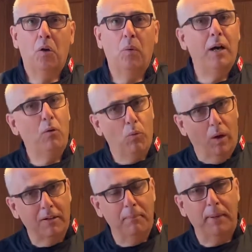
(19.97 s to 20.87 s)
Well,
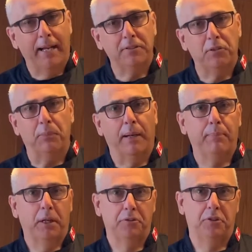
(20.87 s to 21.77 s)
welcome back to my
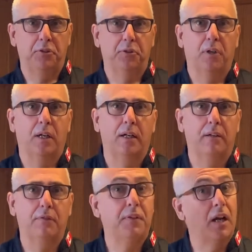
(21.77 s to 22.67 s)
part 2
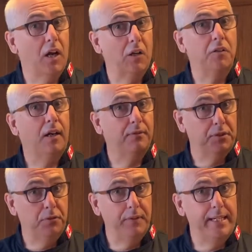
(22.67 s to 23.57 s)
of the art of
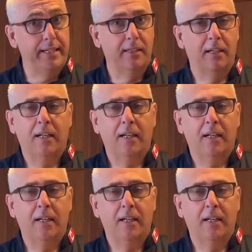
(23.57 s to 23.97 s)
sous vide.